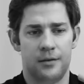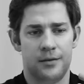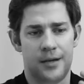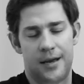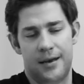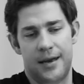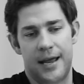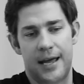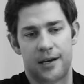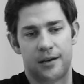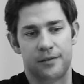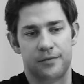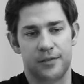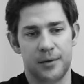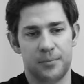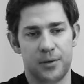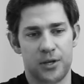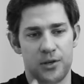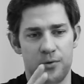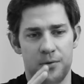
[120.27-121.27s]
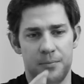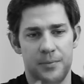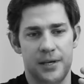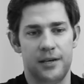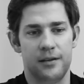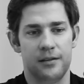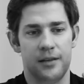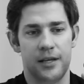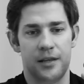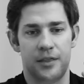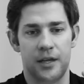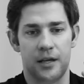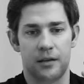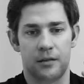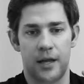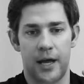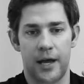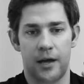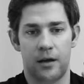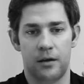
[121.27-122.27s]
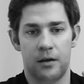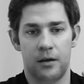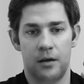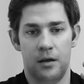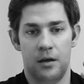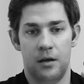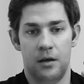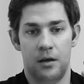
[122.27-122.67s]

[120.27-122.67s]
not negatively, but you immediately think like,